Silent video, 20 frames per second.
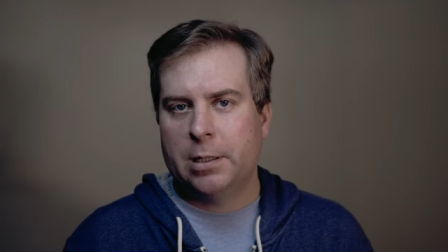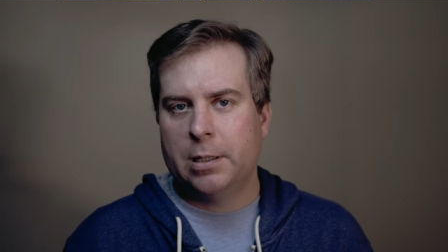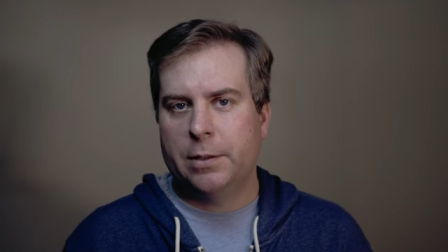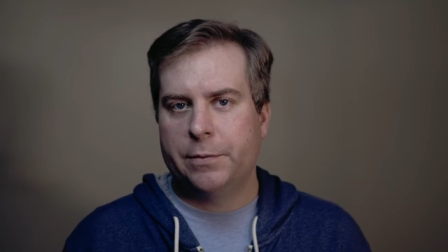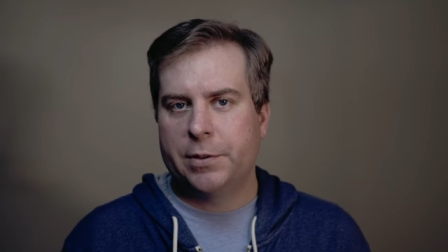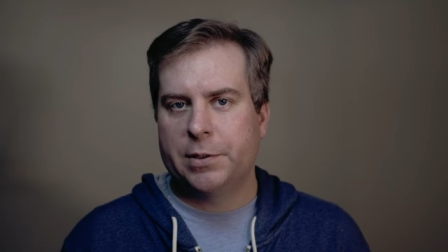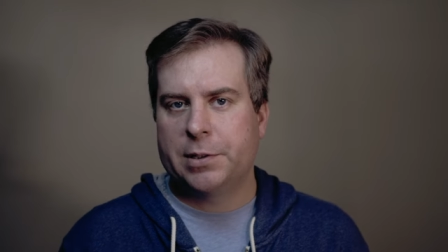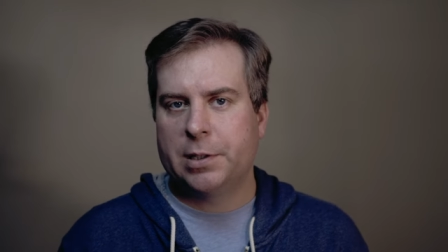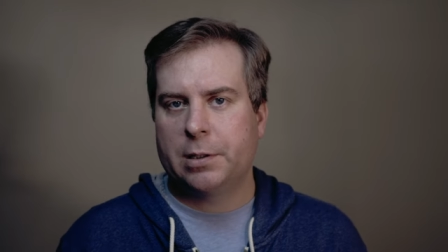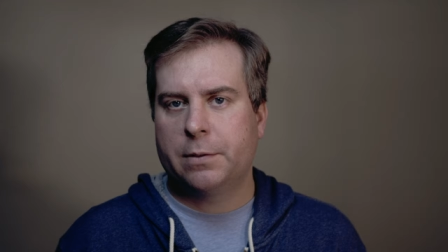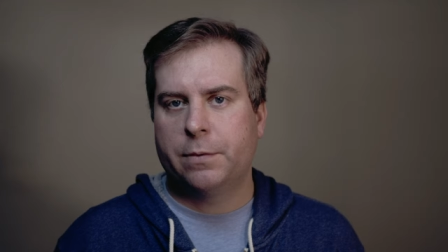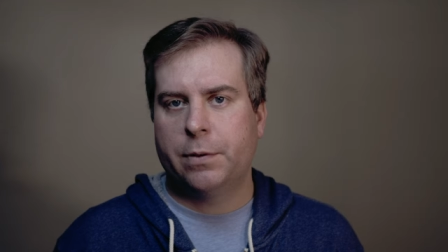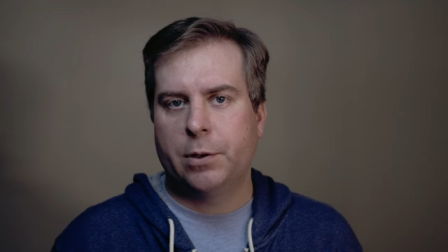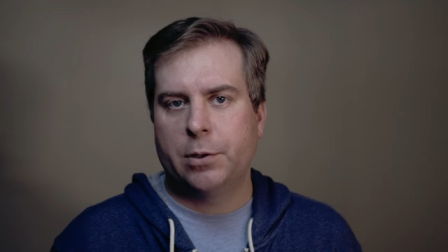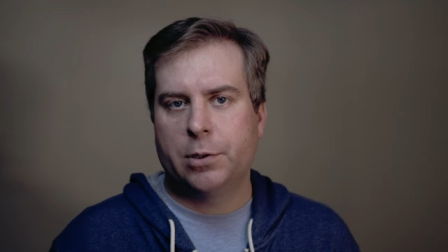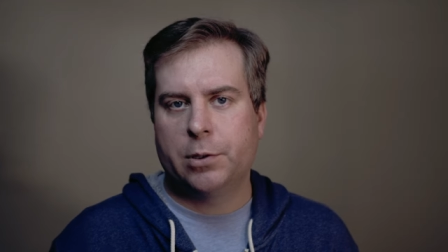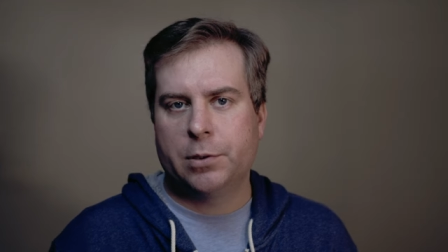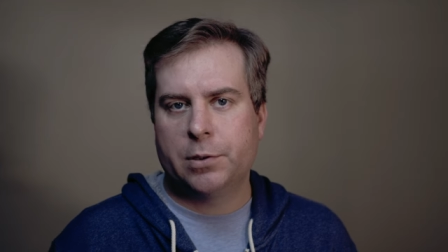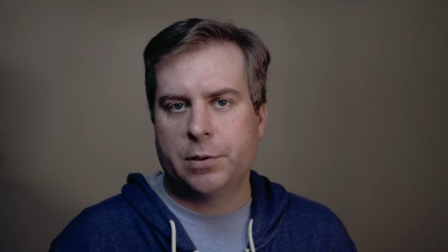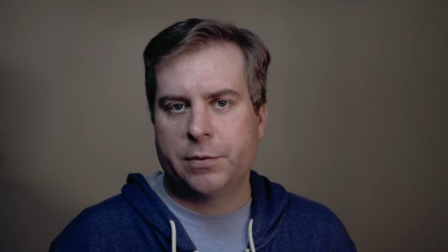If you sync
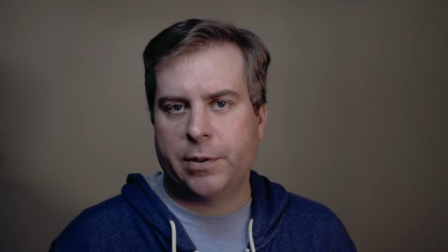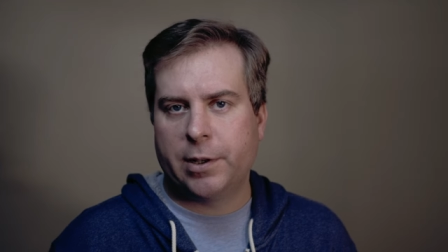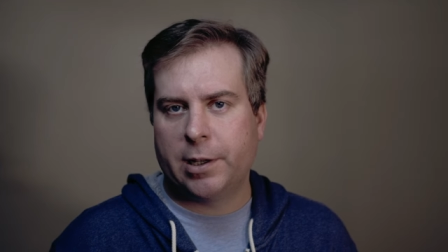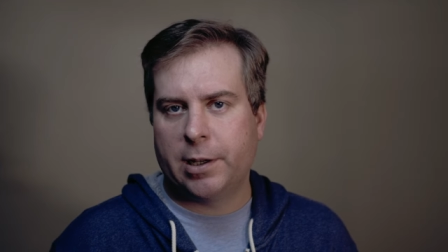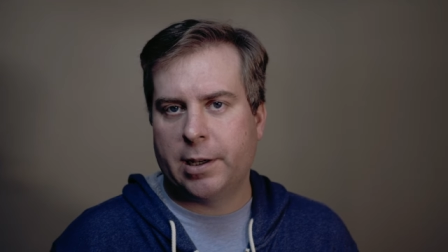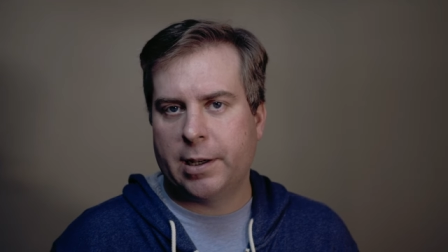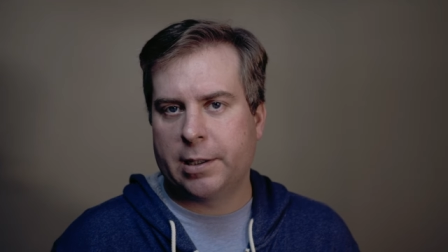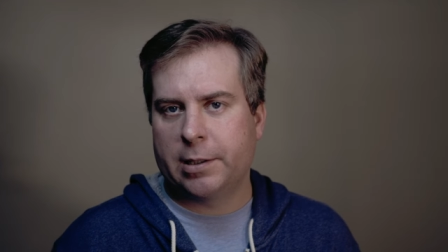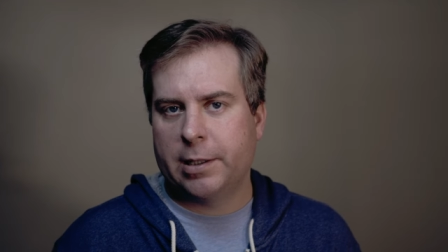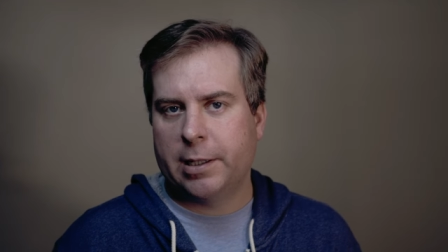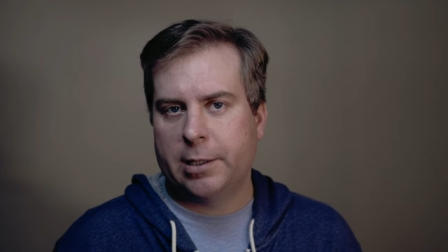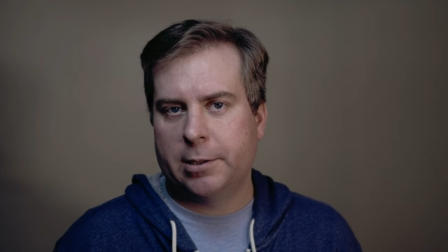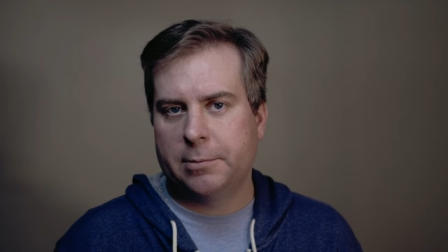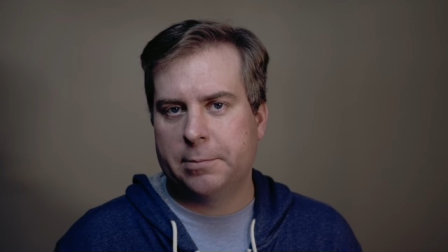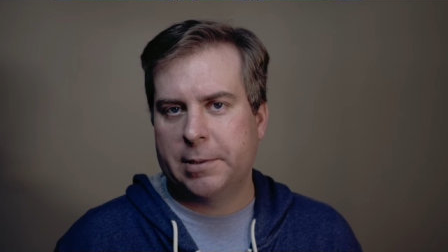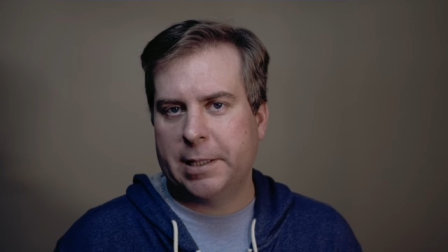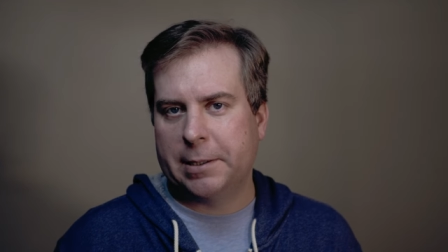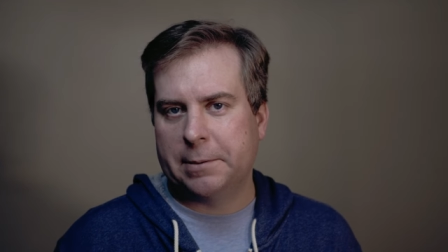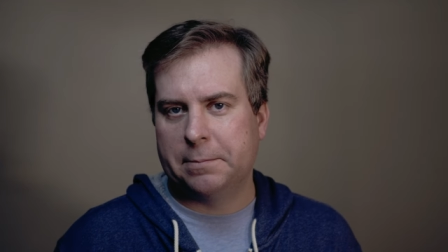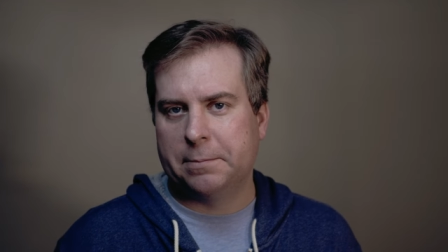photos via
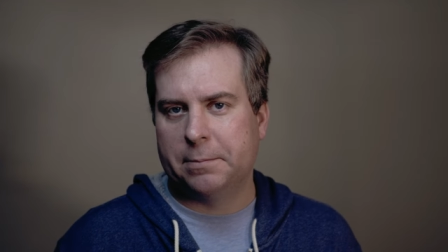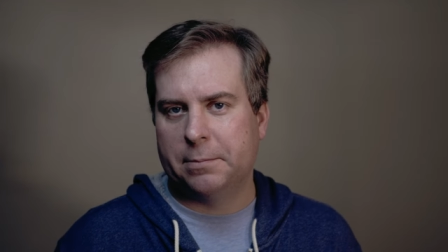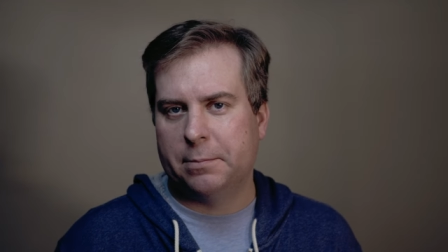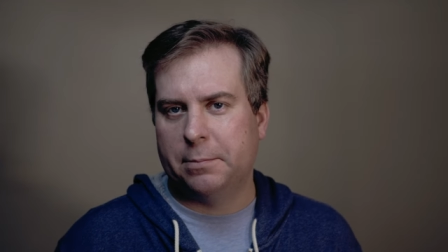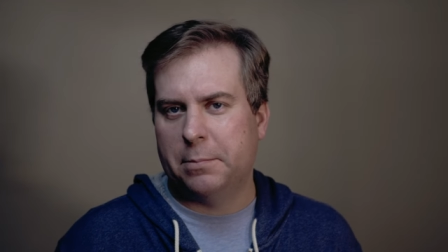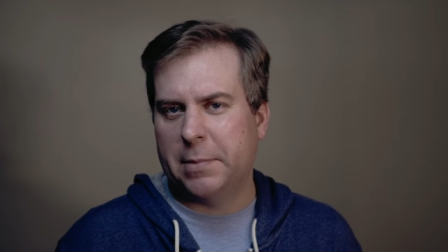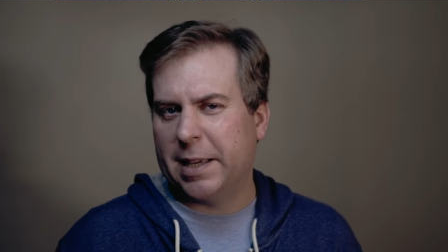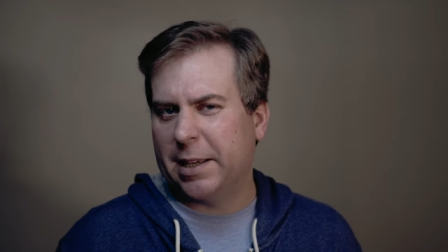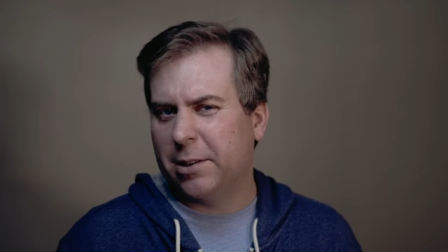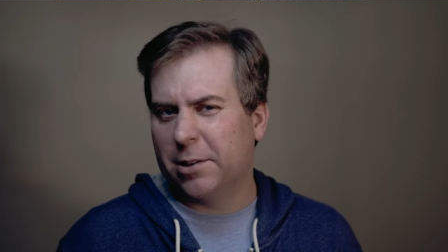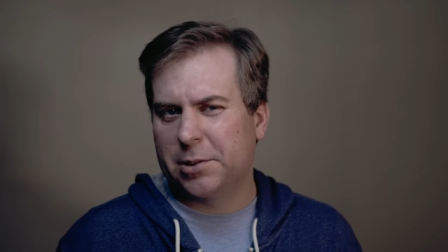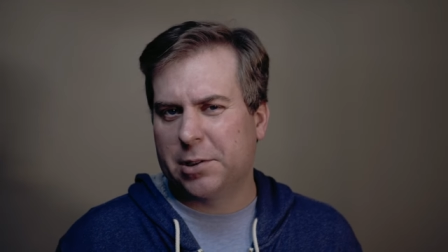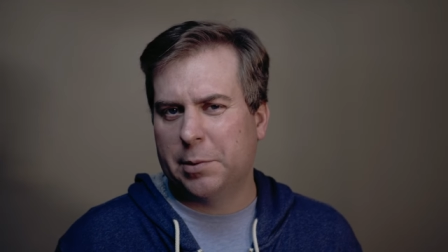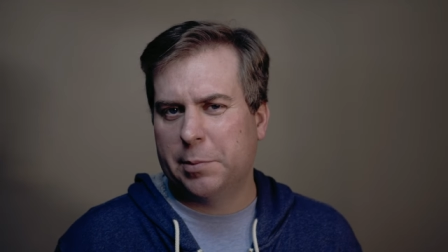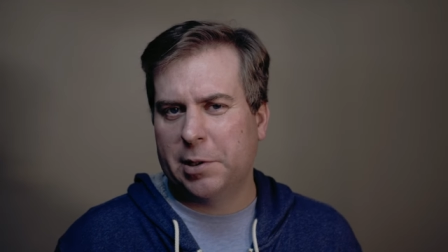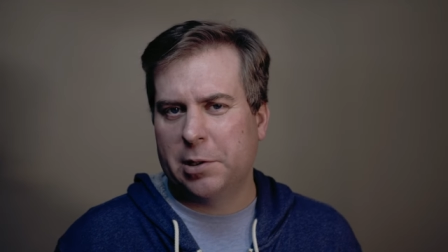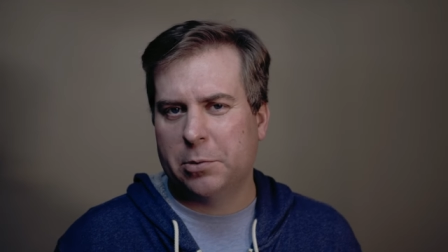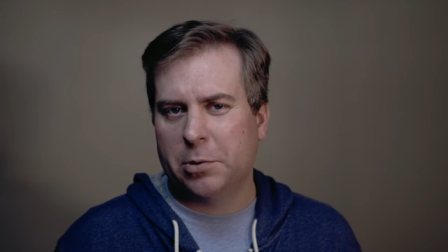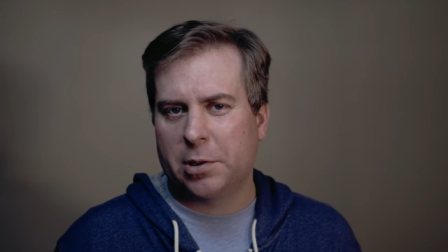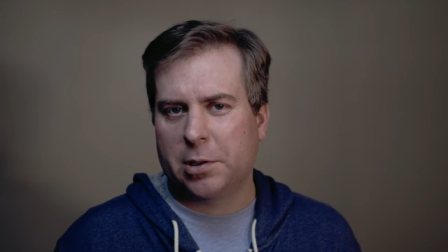iCloud, that may also
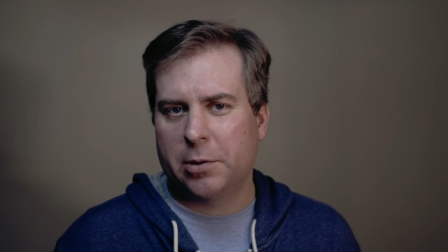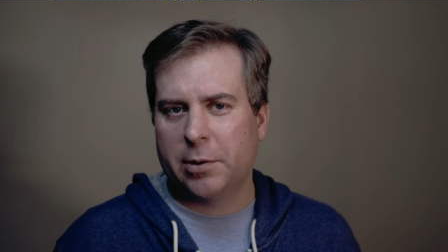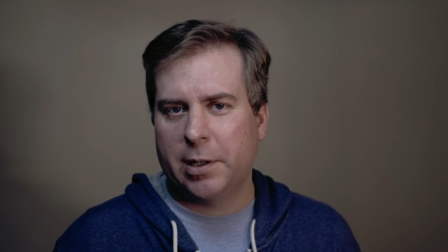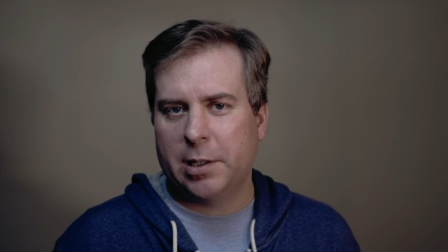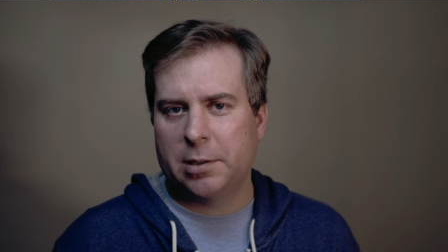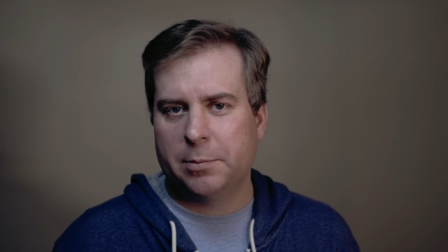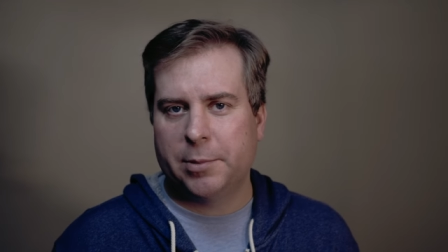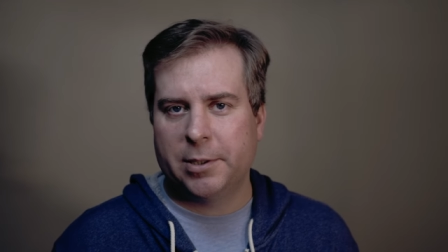be a workaround,